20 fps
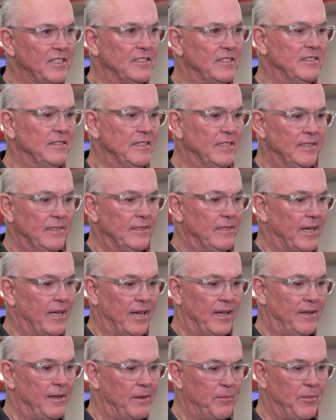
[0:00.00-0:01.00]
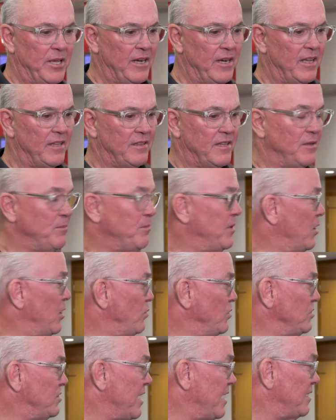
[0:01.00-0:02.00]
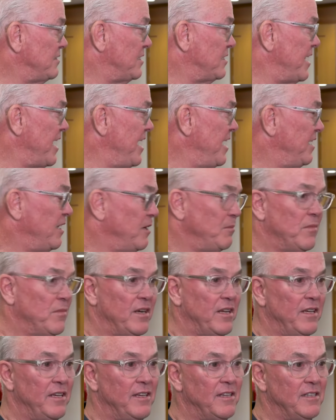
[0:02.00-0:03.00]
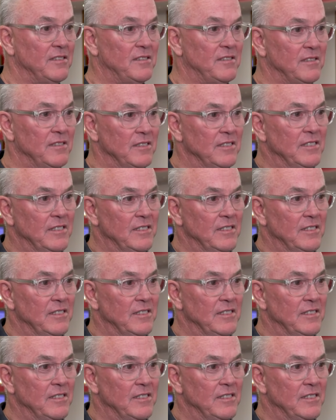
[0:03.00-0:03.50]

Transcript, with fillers: And, uh, I mean, I think Bell was outstanding, but he is,